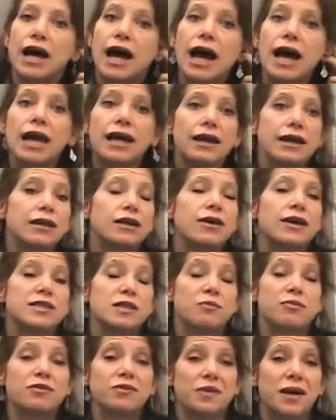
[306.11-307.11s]

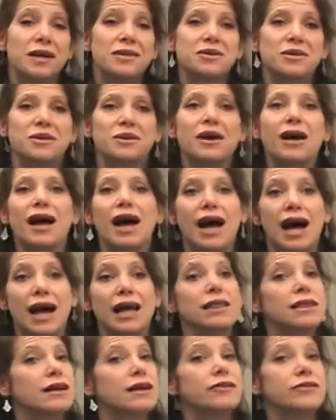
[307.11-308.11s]
As a professor,
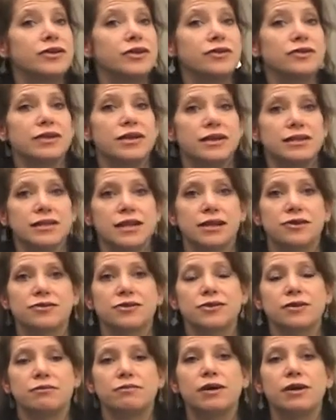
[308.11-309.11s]
I loved using
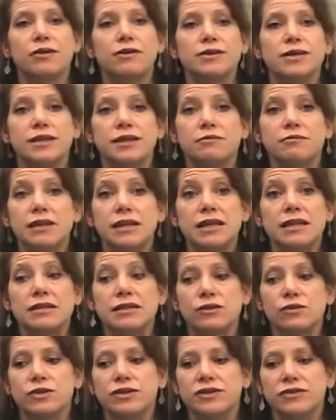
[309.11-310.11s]
Centra Symposium because
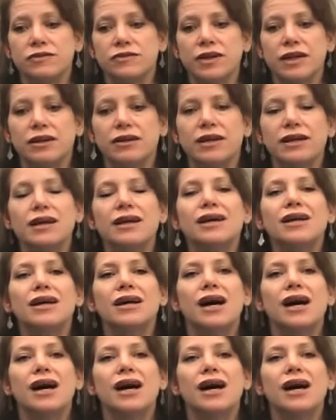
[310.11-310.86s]
it was a very